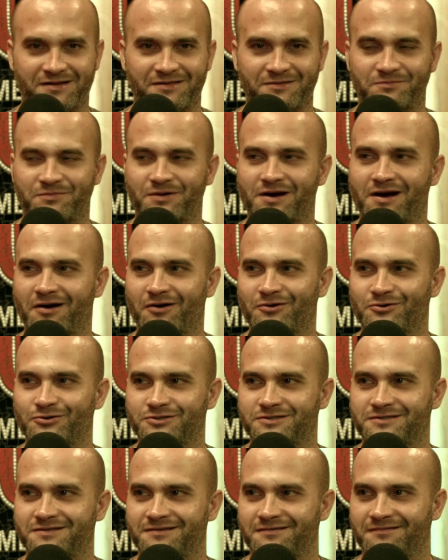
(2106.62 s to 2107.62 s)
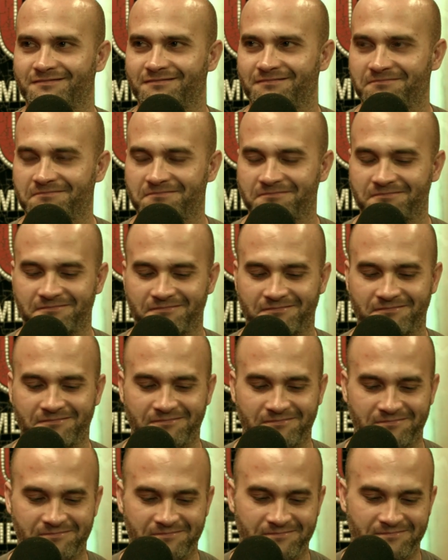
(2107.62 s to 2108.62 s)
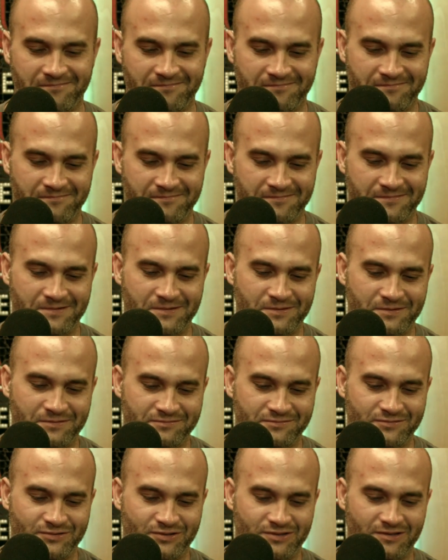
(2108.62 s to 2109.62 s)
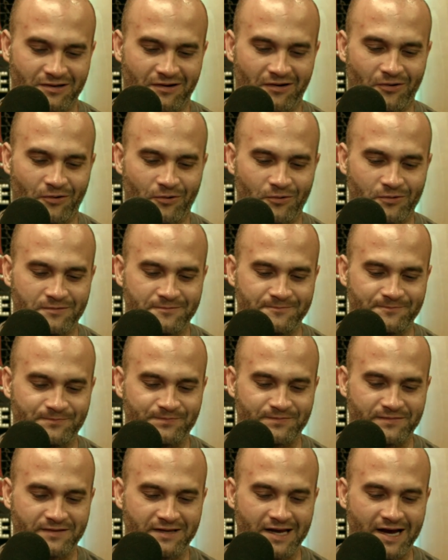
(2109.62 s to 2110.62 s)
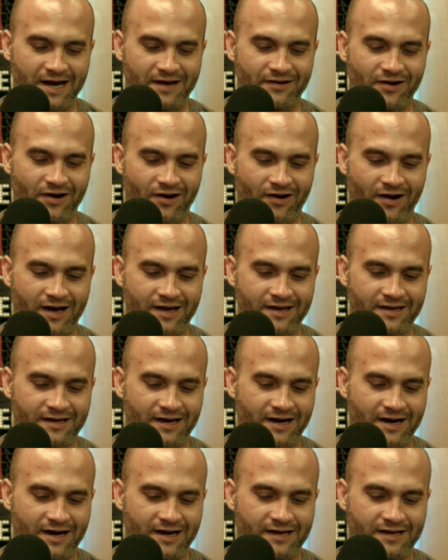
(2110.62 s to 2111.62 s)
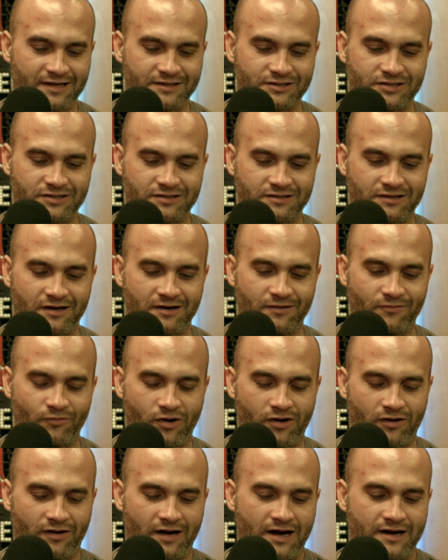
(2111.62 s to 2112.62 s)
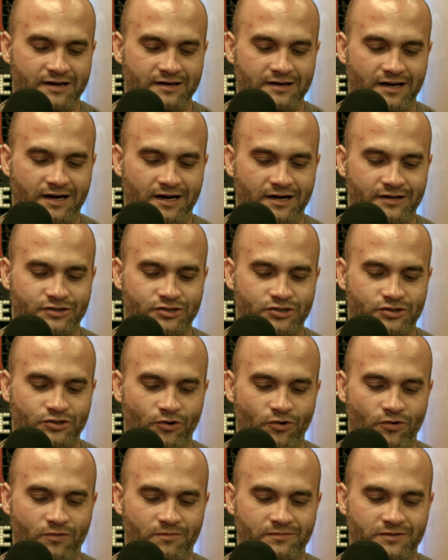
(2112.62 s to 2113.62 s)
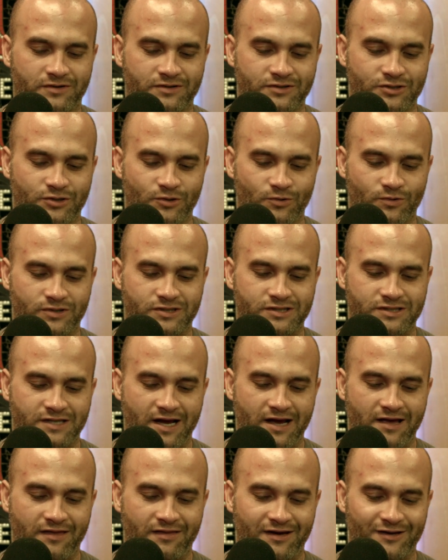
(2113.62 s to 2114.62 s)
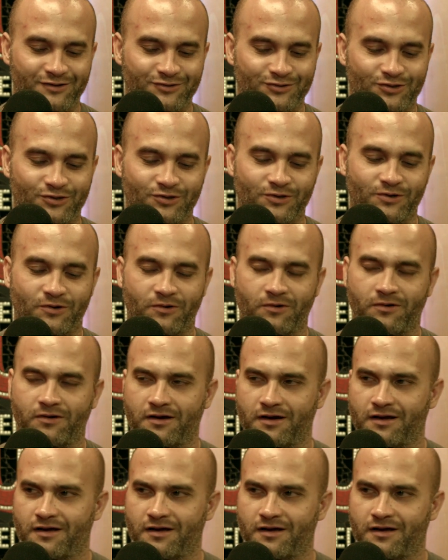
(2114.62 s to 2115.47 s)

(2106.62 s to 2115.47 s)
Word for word: the Bears. All right. So, yeah, no, I yeah, I guess. Uh, well, I yeah, I assume because you were saying that too,